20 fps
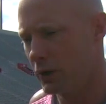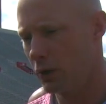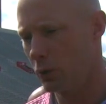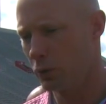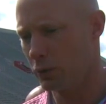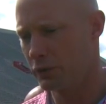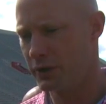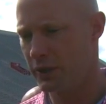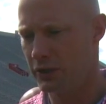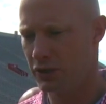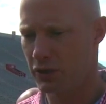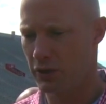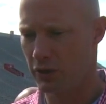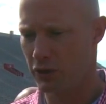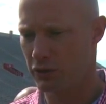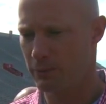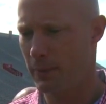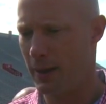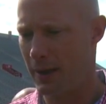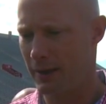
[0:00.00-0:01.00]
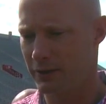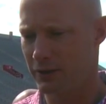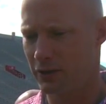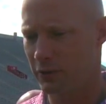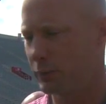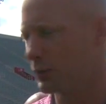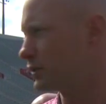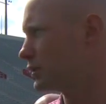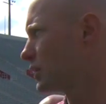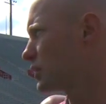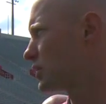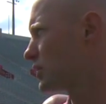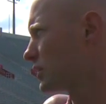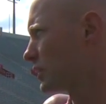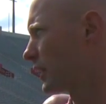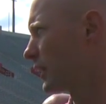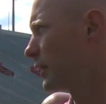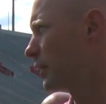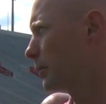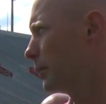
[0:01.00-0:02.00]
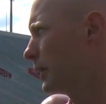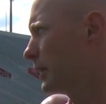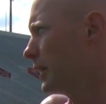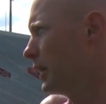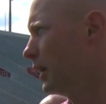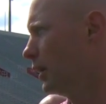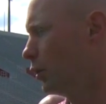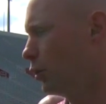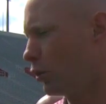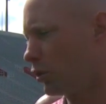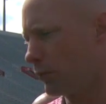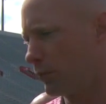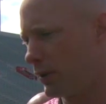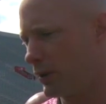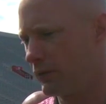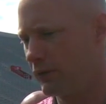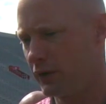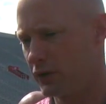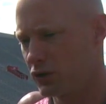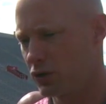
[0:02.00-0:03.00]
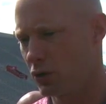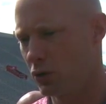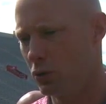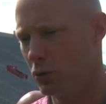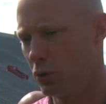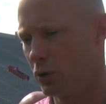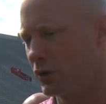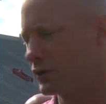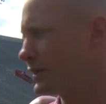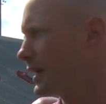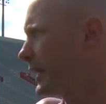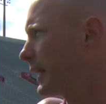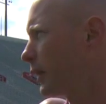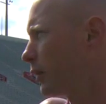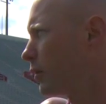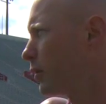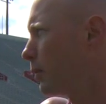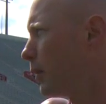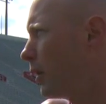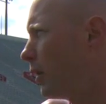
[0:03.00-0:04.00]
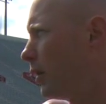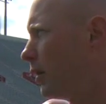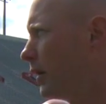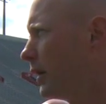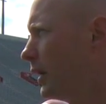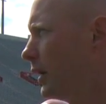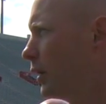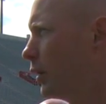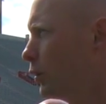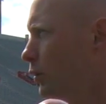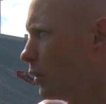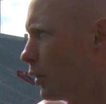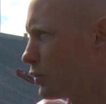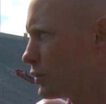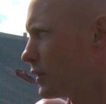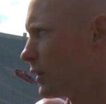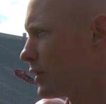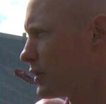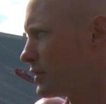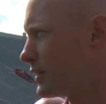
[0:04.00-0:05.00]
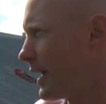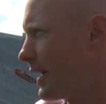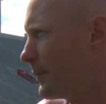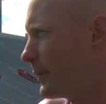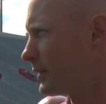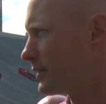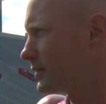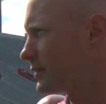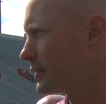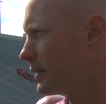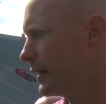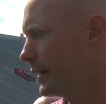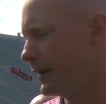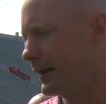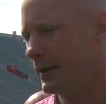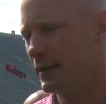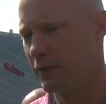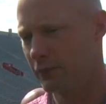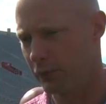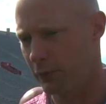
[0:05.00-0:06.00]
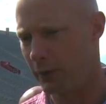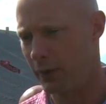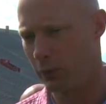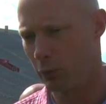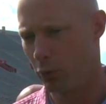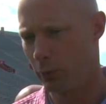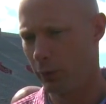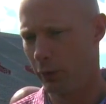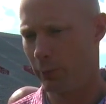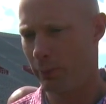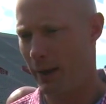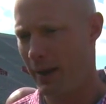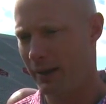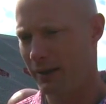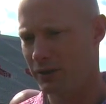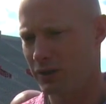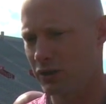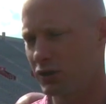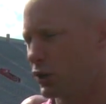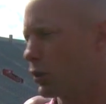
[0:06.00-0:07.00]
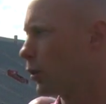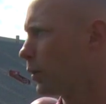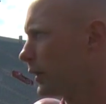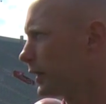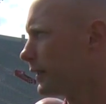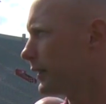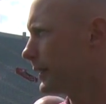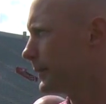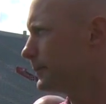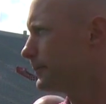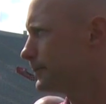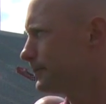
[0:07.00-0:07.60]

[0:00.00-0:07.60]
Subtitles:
you know, we'll teach you the spots and the positions later, but who can play physical, who can take care of the ball, who knows their assignments. And then from there, we'll build packages accordingly.